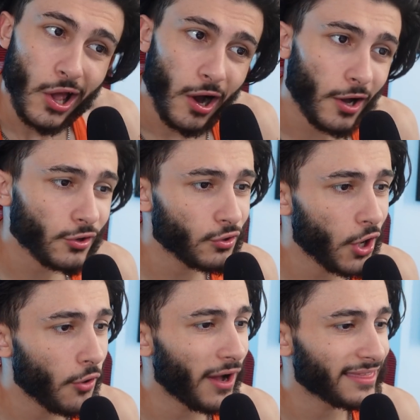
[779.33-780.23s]
I don't
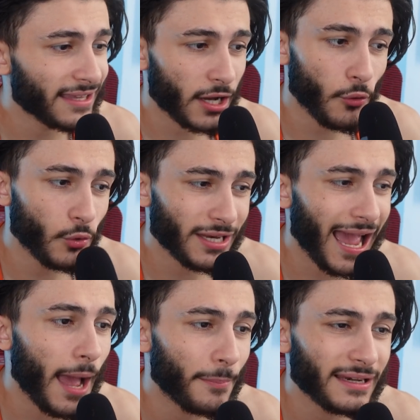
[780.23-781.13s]
know. I think I would
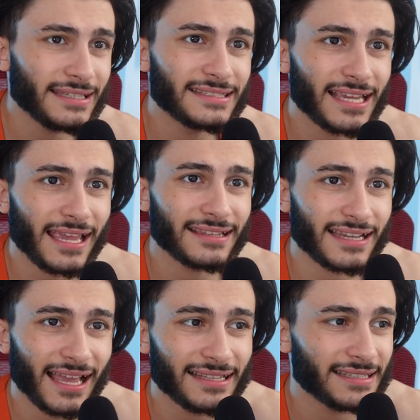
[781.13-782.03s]
happily take De
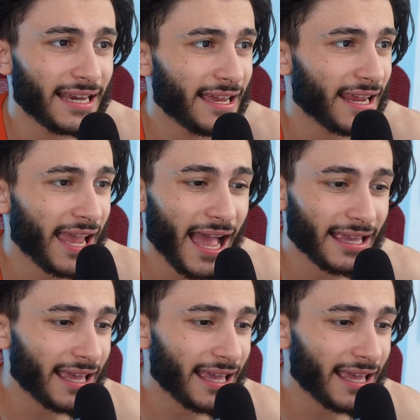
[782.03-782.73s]
Ketelere and